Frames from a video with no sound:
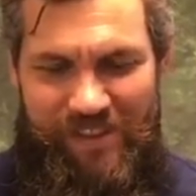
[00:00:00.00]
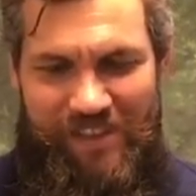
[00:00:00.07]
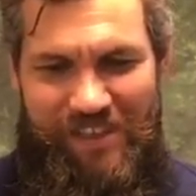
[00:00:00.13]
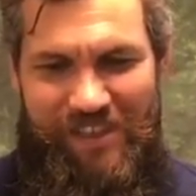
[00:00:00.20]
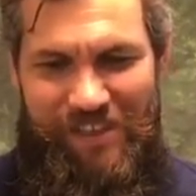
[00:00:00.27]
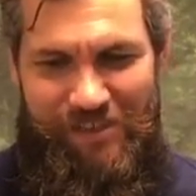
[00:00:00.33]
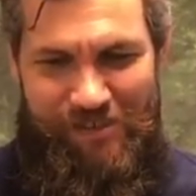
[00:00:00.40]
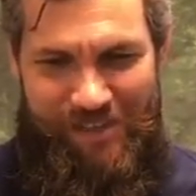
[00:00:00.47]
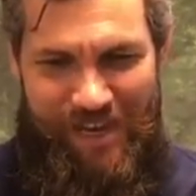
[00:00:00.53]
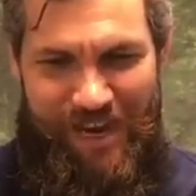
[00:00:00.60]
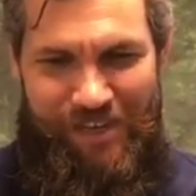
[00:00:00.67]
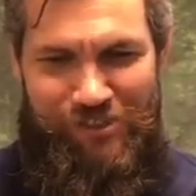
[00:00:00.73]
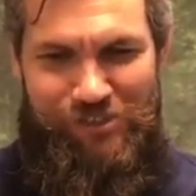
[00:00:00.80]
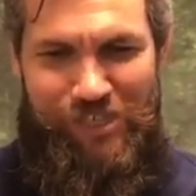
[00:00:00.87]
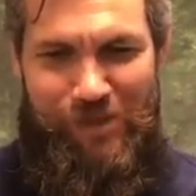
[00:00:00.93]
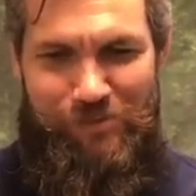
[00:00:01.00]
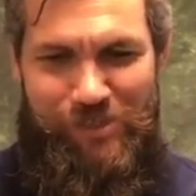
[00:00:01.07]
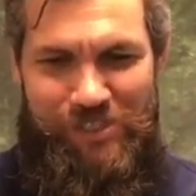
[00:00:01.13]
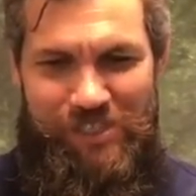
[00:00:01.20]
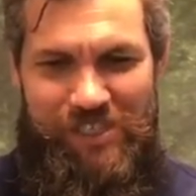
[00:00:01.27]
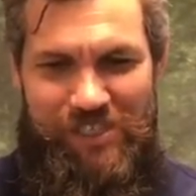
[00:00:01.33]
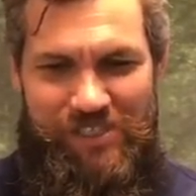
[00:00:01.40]
in Daniel chapter
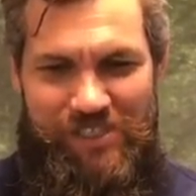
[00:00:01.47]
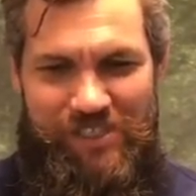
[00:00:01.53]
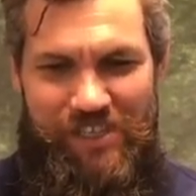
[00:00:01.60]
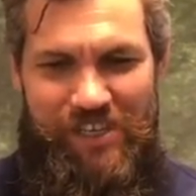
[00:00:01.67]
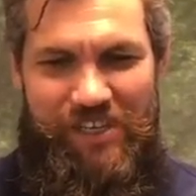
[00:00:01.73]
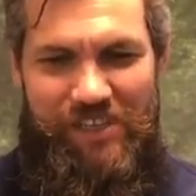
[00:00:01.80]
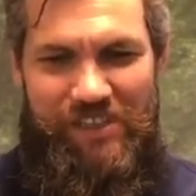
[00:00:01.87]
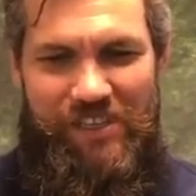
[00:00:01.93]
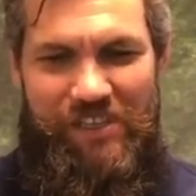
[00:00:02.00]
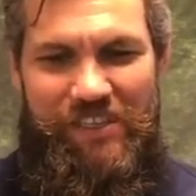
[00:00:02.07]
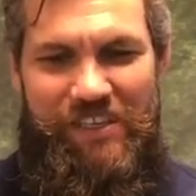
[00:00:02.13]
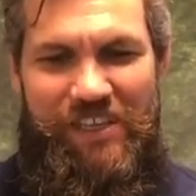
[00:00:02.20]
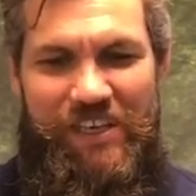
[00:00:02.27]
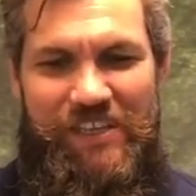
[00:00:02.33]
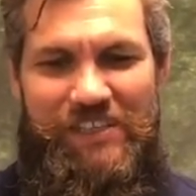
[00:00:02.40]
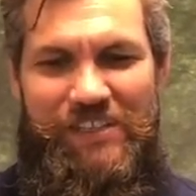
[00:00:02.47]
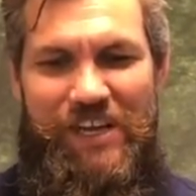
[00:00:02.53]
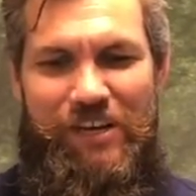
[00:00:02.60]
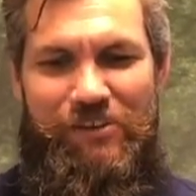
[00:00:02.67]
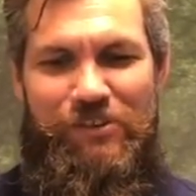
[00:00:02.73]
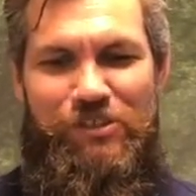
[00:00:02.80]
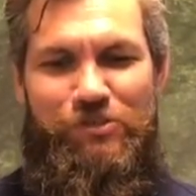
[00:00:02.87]
6, "Then King
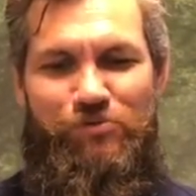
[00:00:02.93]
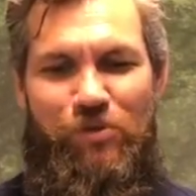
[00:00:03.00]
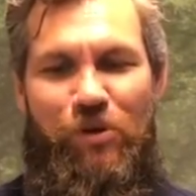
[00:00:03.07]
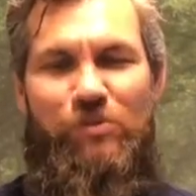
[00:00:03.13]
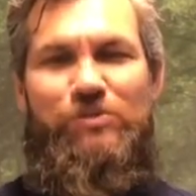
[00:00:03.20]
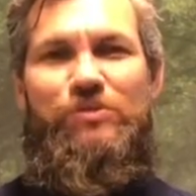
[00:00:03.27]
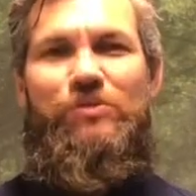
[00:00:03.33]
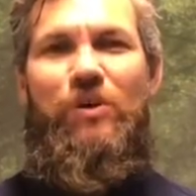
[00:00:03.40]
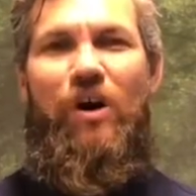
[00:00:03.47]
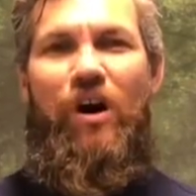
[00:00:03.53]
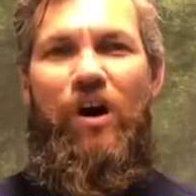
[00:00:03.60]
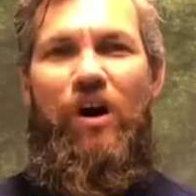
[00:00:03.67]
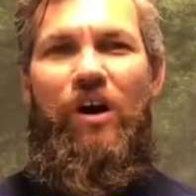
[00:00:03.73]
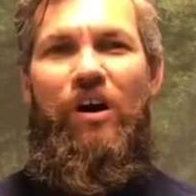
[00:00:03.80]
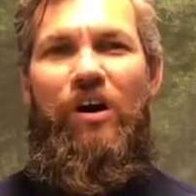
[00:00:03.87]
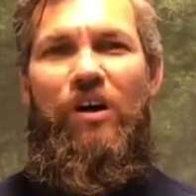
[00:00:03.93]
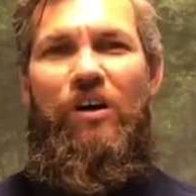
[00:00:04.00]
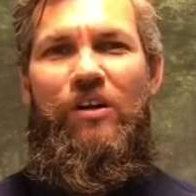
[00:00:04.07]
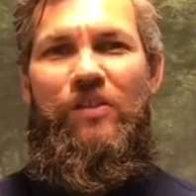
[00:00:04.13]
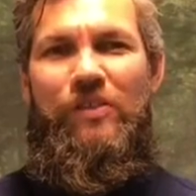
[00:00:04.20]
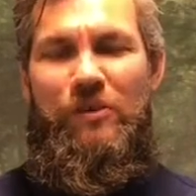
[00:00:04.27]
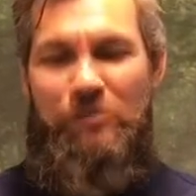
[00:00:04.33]
Darius wrote to
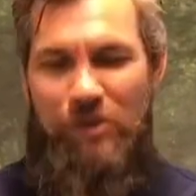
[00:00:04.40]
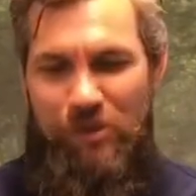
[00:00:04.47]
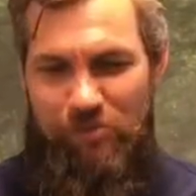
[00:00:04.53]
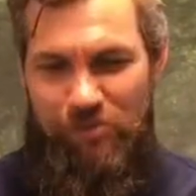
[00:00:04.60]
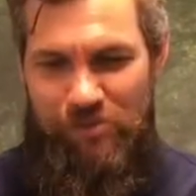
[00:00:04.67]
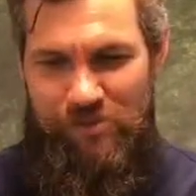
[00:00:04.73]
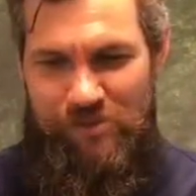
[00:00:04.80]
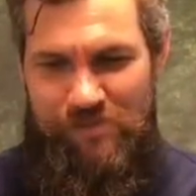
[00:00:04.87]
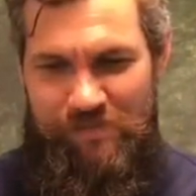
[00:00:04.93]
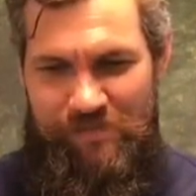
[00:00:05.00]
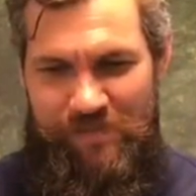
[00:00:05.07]
all the peoples,